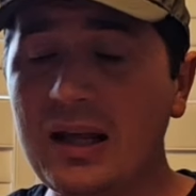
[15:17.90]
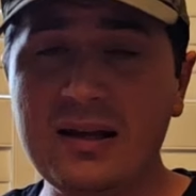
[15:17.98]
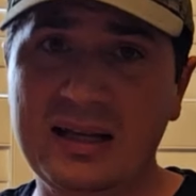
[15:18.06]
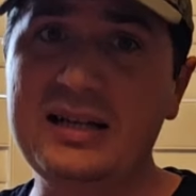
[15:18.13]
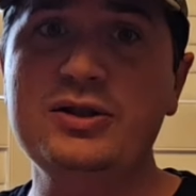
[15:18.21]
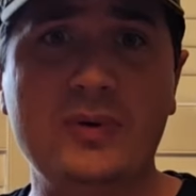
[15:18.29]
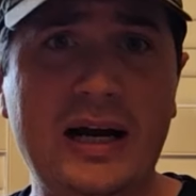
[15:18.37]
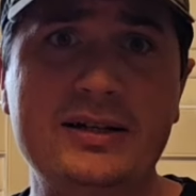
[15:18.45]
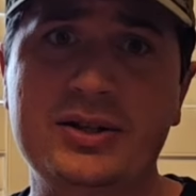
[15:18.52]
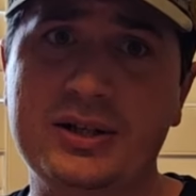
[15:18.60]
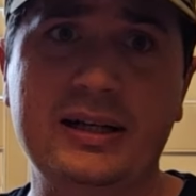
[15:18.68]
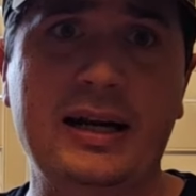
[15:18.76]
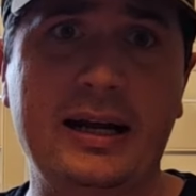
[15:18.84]
These
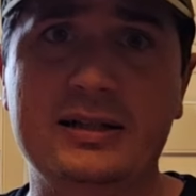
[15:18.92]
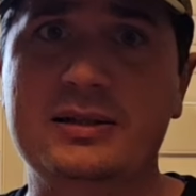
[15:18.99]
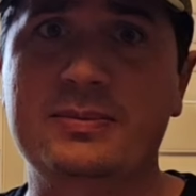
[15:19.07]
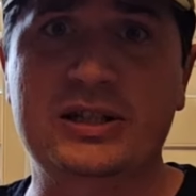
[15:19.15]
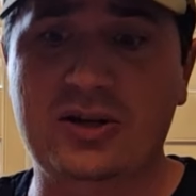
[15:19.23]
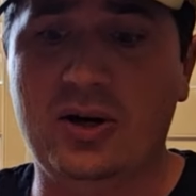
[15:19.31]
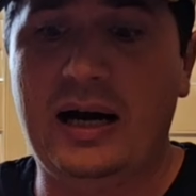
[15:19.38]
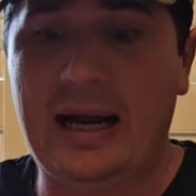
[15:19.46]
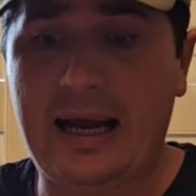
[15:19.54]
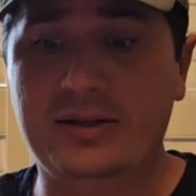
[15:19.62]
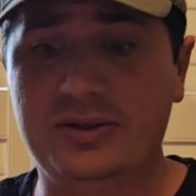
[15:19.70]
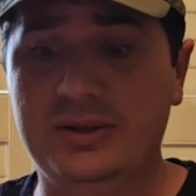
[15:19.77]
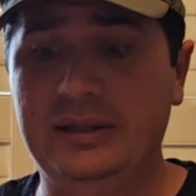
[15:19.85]
ration enhancements are
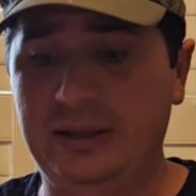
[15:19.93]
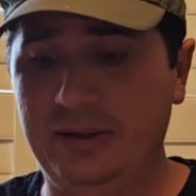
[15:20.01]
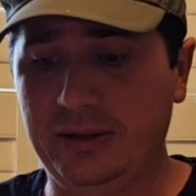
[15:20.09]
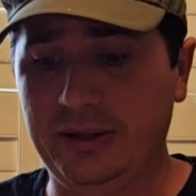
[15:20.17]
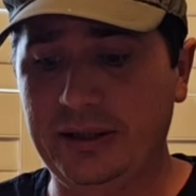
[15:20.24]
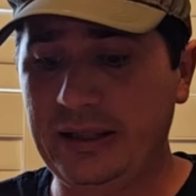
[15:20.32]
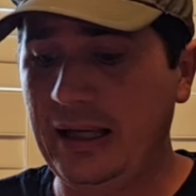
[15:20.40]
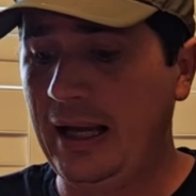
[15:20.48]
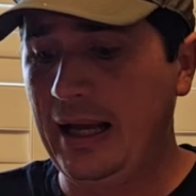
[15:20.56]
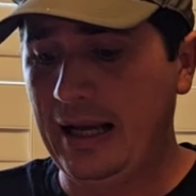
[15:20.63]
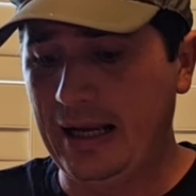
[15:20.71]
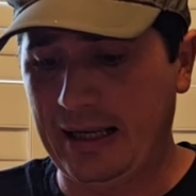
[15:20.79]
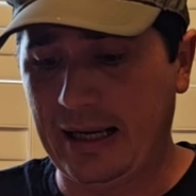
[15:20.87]
actually good,
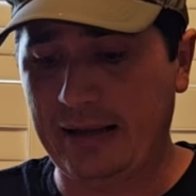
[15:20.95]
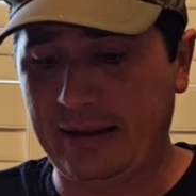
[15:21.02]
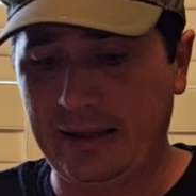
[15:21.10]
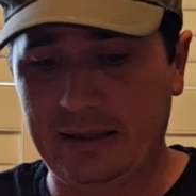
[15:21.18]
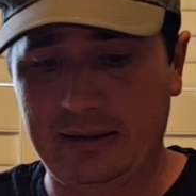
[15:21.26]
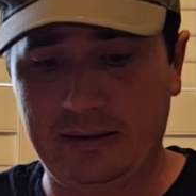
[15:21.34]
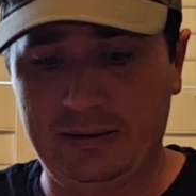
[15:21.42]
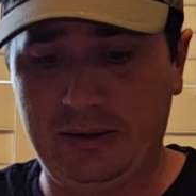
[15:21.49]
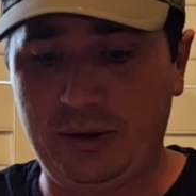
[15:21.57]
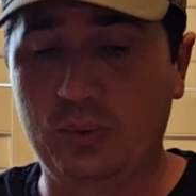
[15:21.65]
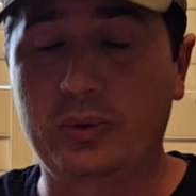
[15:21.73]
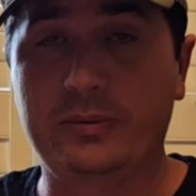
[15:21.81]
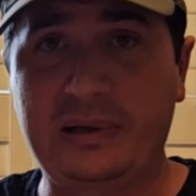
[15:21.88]
and I think
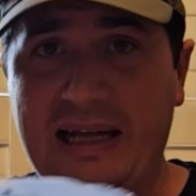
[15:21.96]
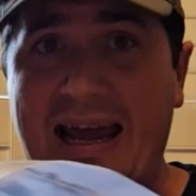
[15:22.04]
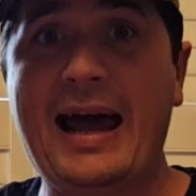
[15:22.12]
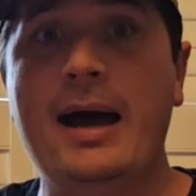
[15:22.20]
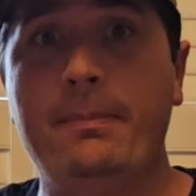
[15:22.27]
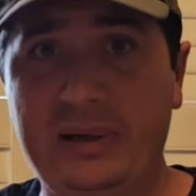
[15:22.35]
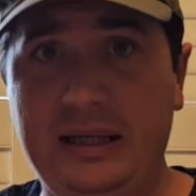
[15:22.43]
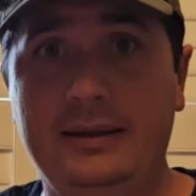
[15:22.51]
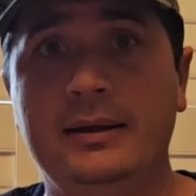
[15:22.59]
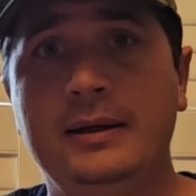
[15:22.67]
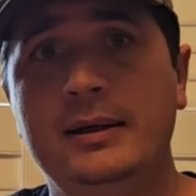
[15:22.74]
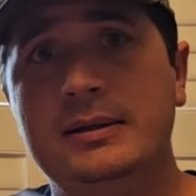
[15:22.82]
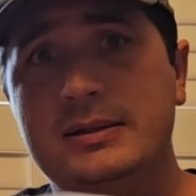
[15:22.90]
you would be happy
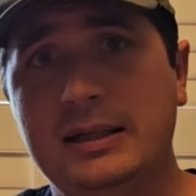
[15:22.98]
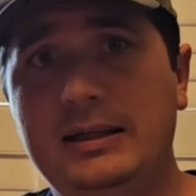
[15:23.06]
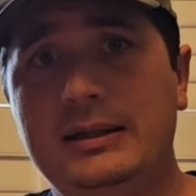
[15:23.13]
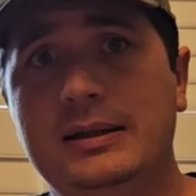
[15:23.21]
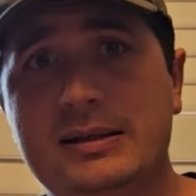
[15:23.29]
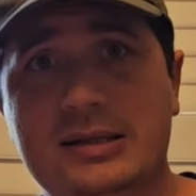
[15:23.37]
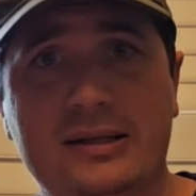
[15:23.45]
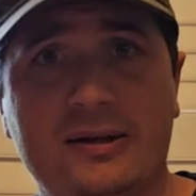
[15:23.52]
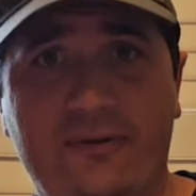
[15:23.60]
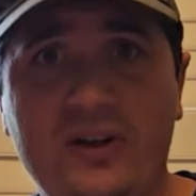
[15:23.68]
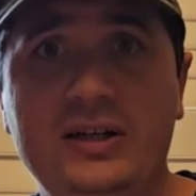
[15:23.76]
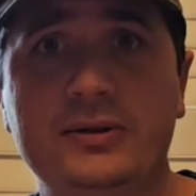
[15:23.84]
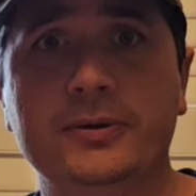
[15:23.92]
to eat this in the
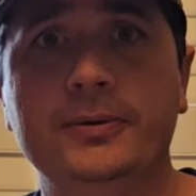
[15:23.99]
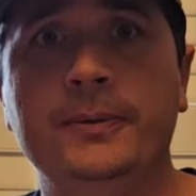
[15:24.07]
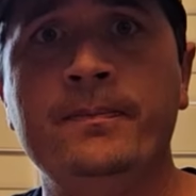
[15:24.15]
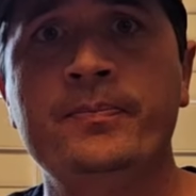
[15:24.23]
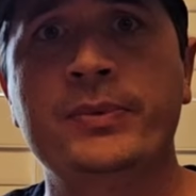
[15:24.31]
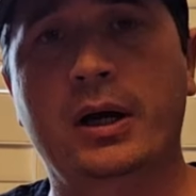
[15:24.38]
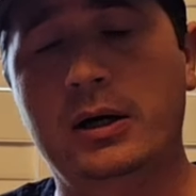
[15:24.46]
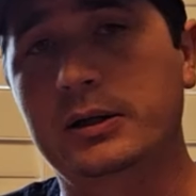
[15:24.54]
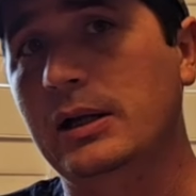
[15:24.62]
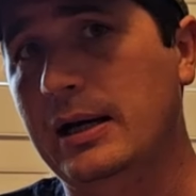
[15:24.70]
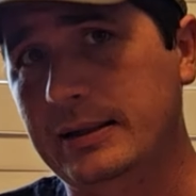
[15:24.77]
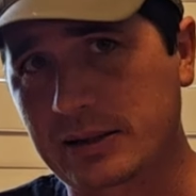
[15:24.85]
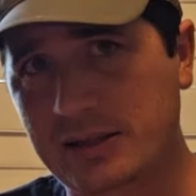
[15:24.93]
field.
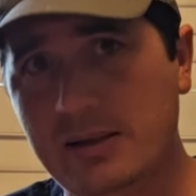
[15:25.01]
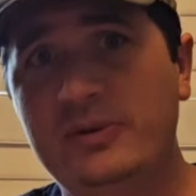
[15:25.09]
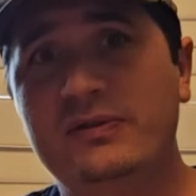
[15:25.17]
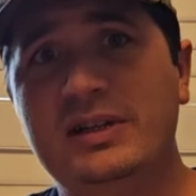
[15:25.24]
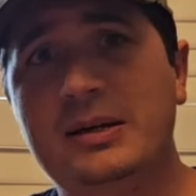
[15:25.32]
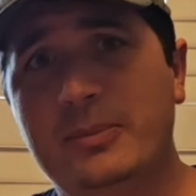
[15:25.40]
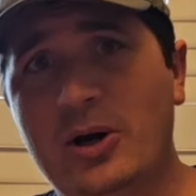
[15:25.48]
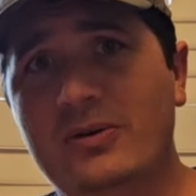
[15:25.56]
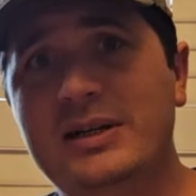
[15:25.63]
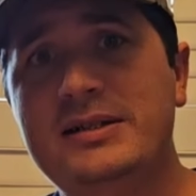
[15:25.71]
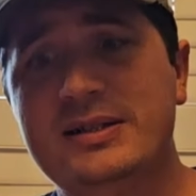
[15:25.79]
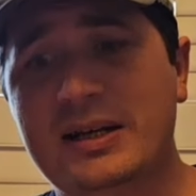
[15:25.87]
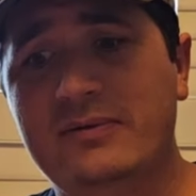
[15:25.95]
Unlike some of the
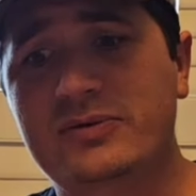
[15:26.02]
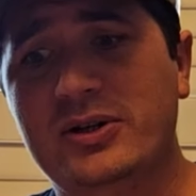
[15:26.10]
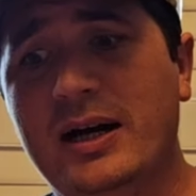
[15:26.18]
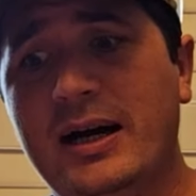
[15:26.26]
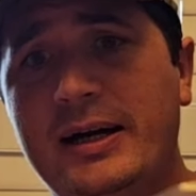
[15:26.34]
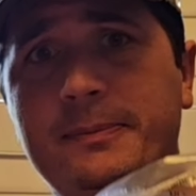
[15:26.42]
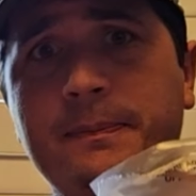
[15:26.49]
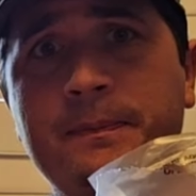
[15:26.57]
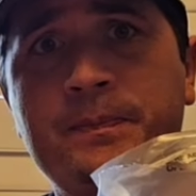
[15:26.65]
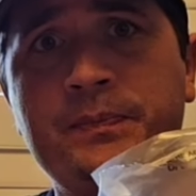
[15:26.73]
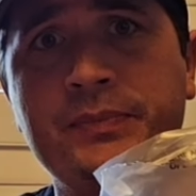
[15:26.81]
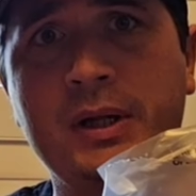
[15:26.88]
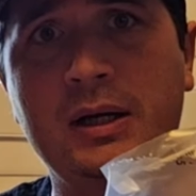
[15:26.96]
MREs I've tried,
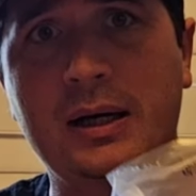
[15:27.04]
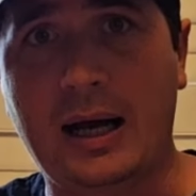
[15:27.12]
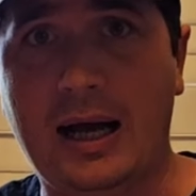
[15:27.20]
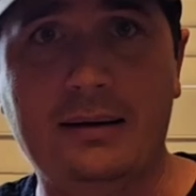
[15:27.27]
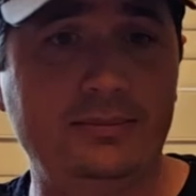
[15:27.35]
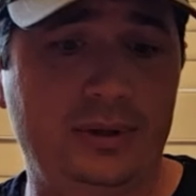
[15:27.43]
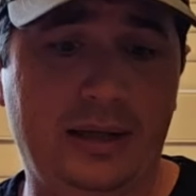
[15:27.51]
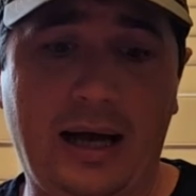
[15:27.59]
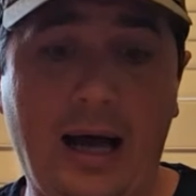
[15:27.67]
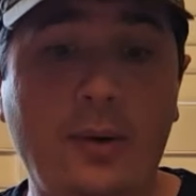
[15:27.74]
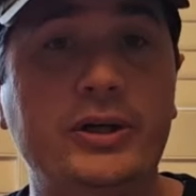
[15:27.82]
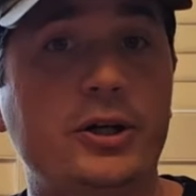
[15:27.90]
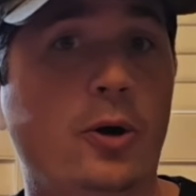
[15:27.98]

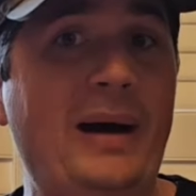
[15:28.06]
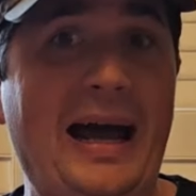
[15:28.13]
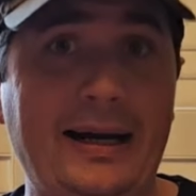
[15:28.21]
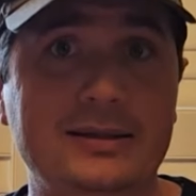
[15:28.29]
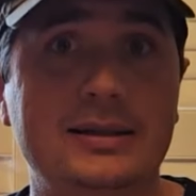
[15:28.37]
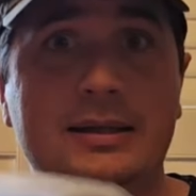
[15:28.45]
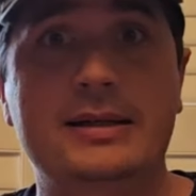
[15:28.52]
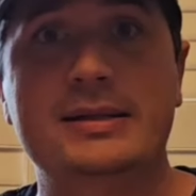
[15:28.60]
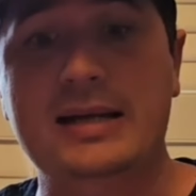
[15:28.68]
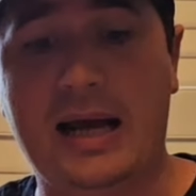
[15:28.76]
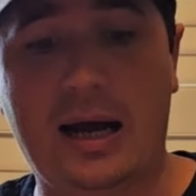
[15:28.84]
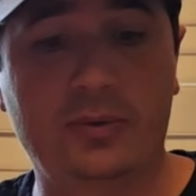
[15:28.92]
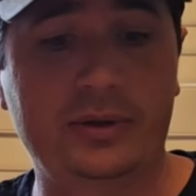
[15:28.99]
I would go back to
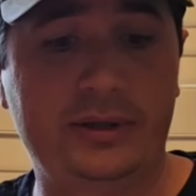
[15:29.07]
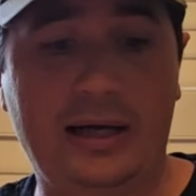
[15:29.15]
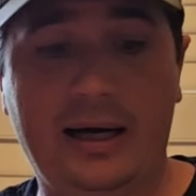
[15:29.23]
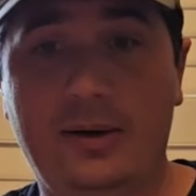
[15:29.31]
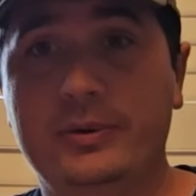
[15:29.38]
this. I would